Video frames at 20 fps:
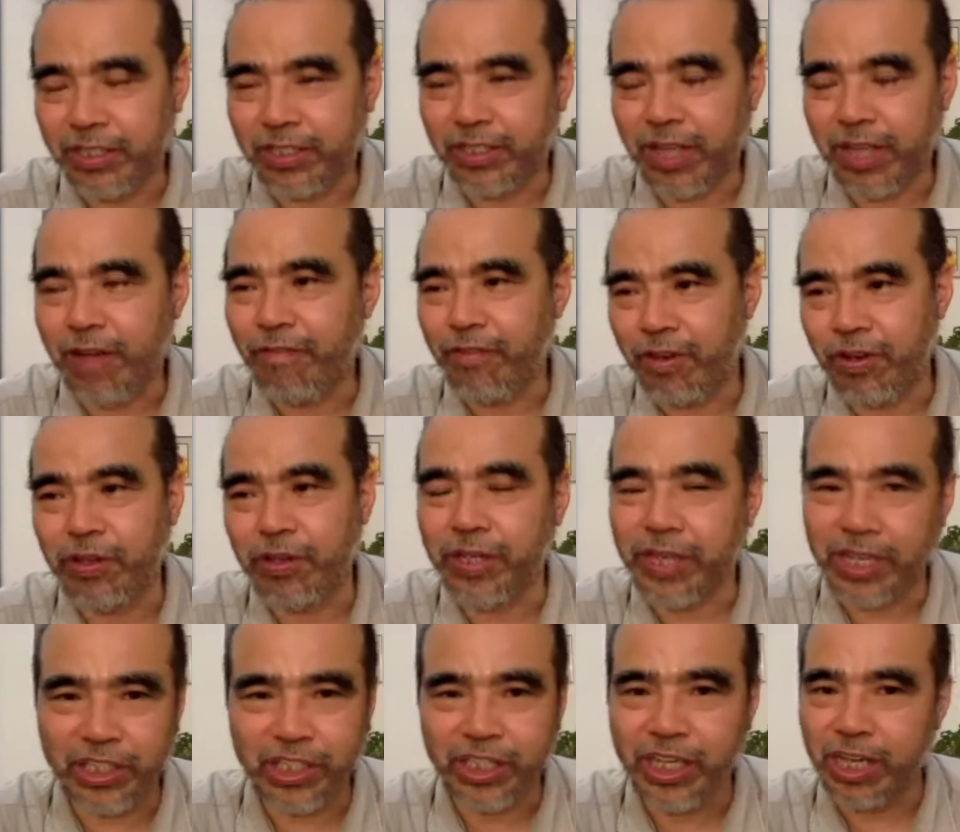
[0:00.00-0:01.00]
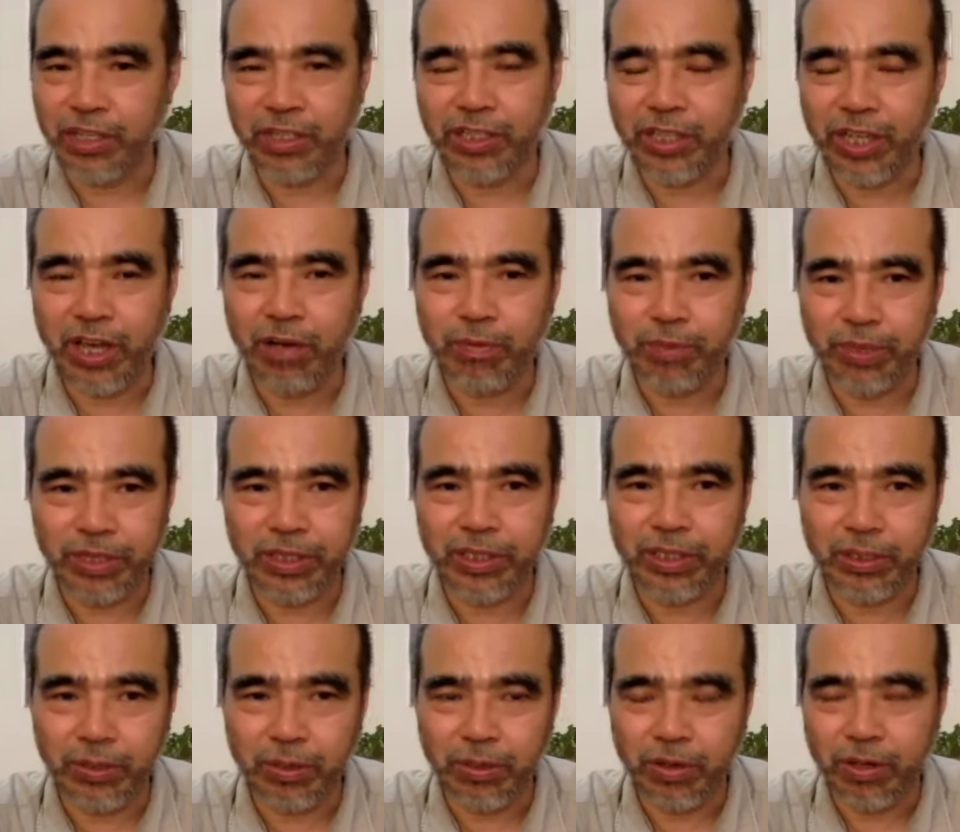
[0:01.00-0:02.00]
definitely you can change the
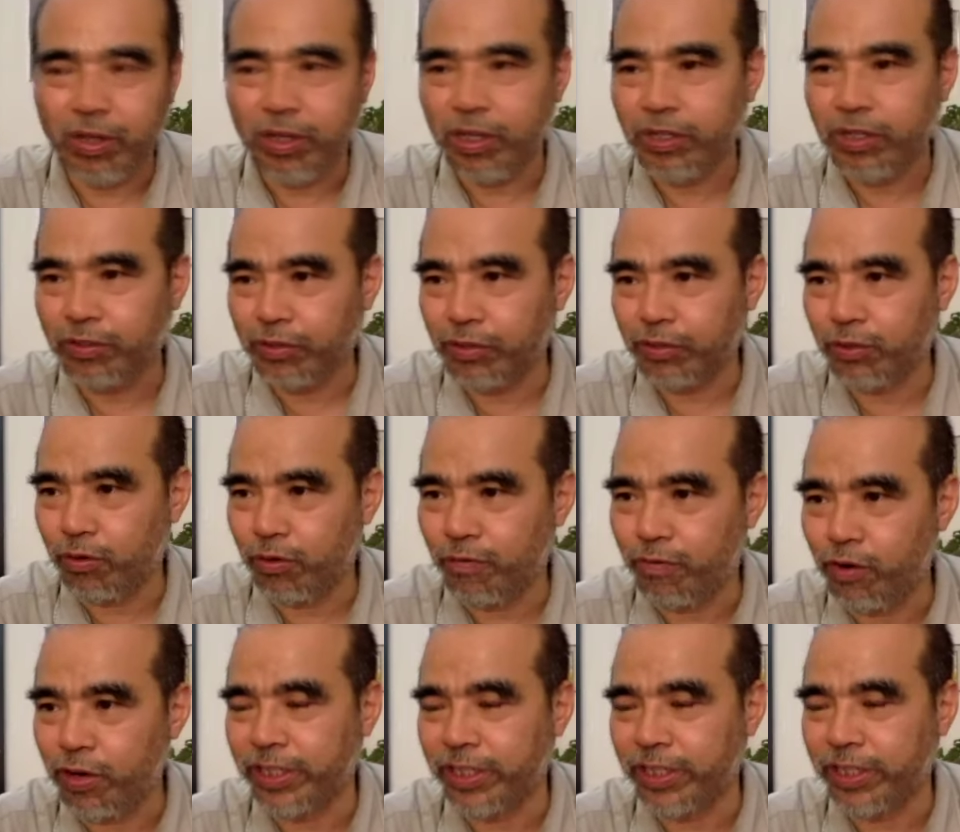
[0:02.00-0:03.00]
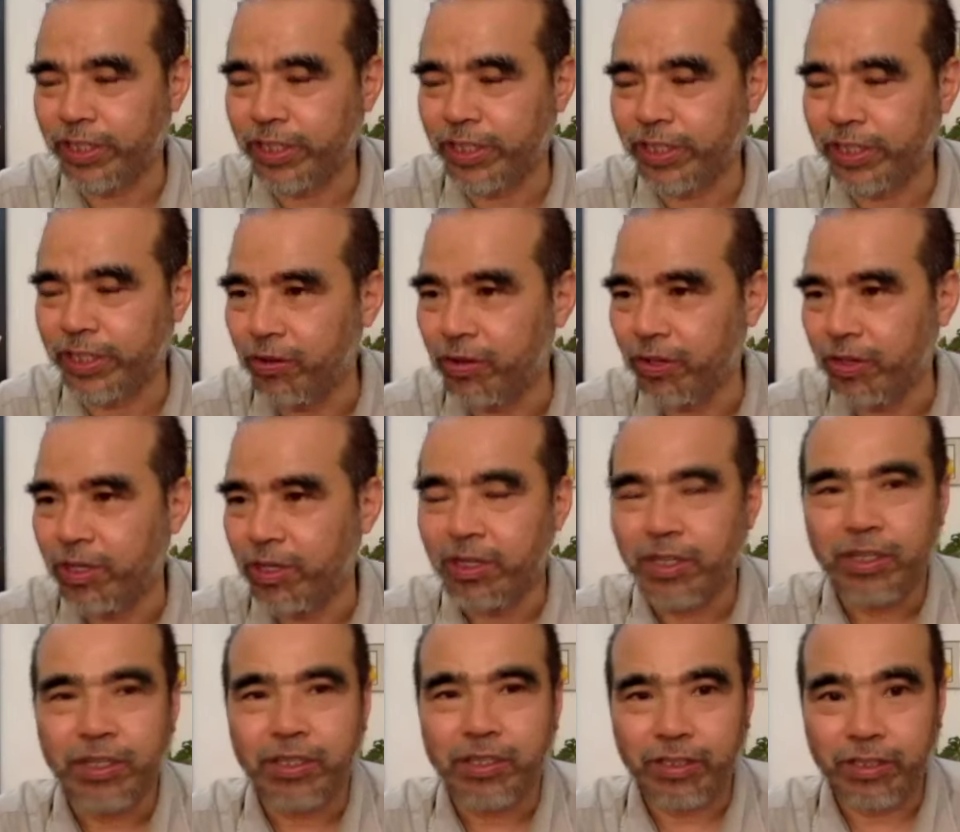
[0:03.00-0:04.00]
tailpiece. So for
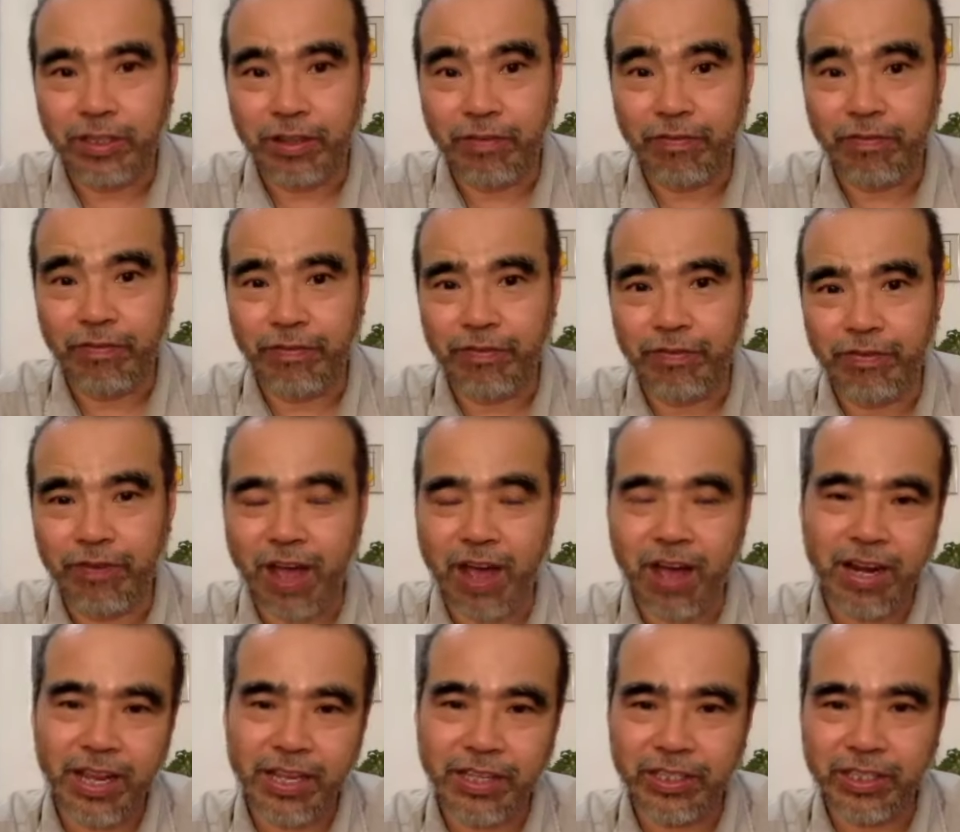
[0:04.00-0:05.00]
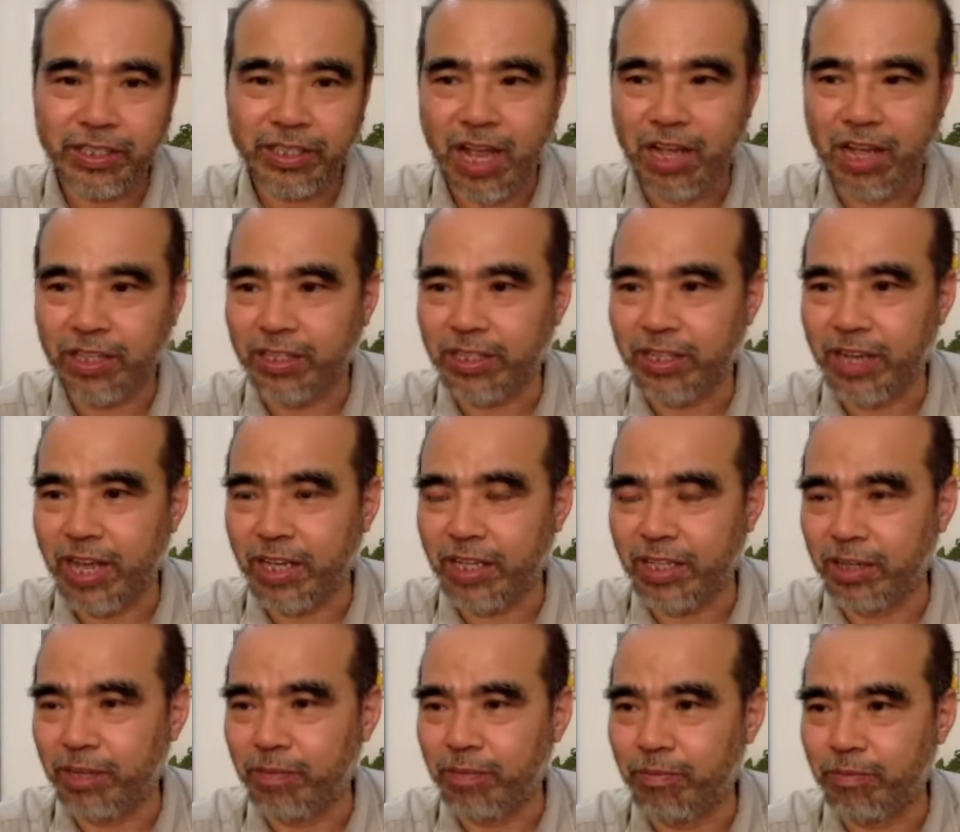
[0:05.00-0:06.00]
example, the violin sounds like
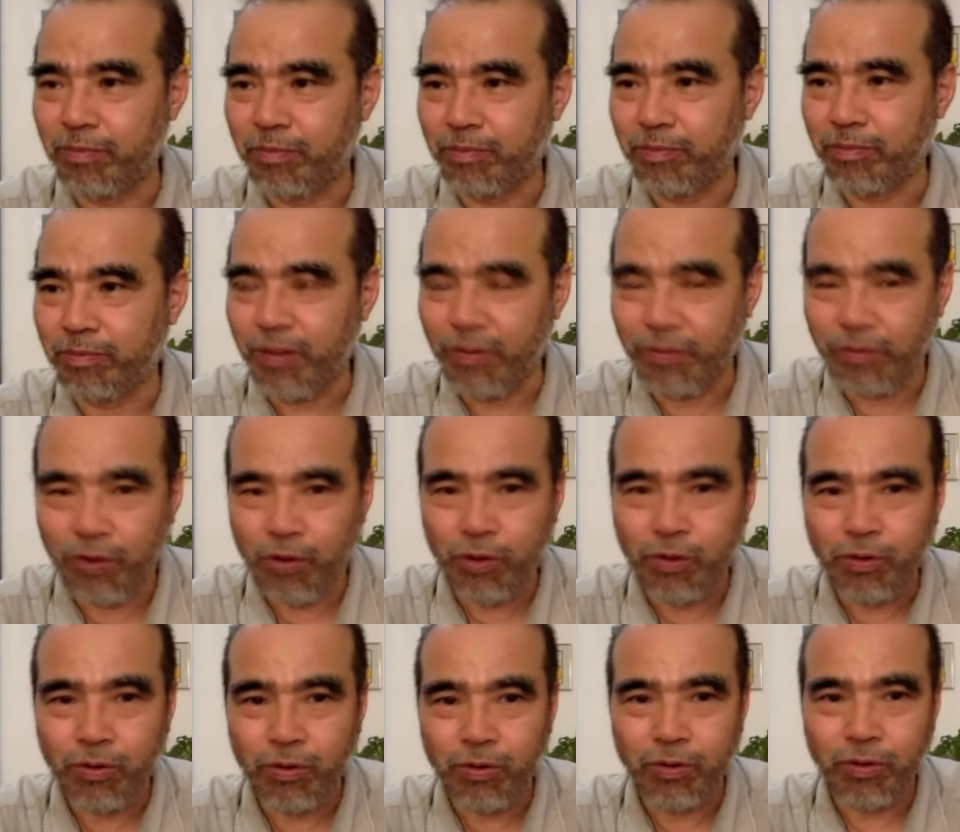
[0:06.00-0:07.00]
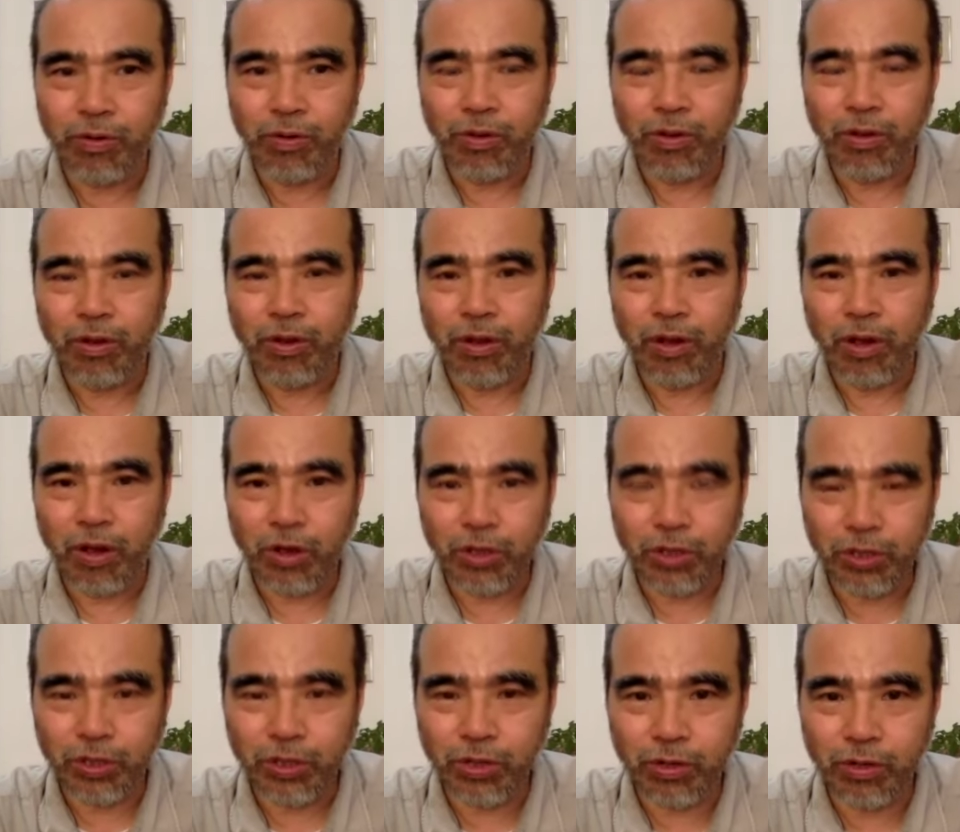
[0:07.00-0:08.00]
a muffle,
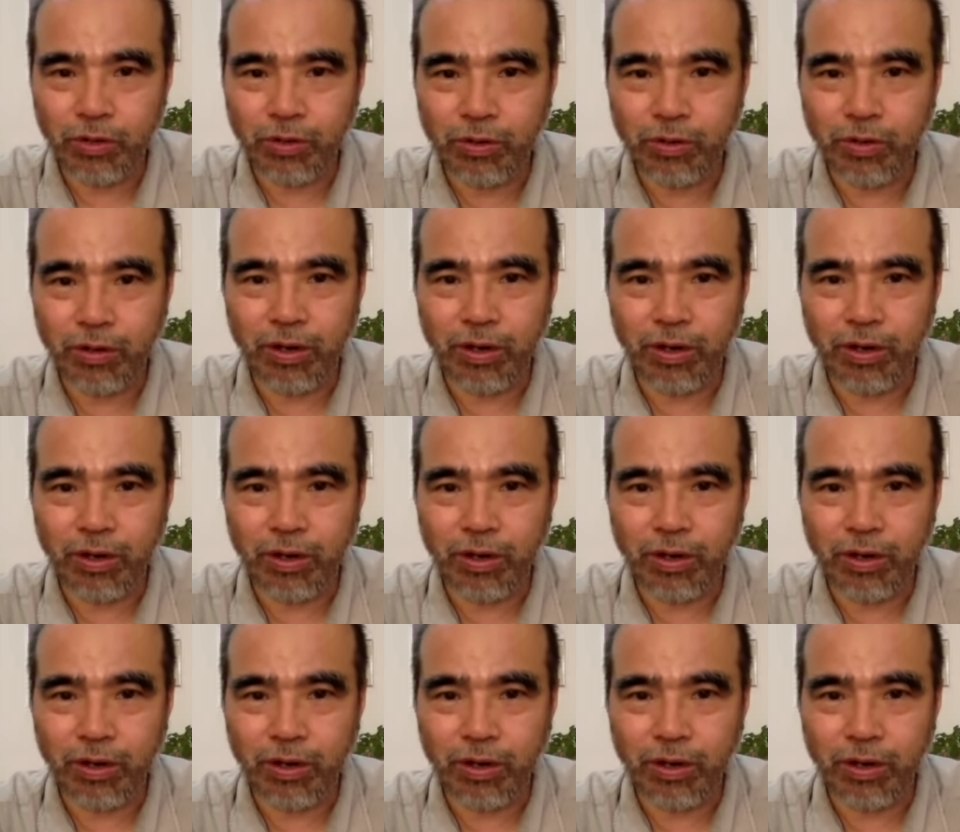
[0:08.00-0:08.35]
also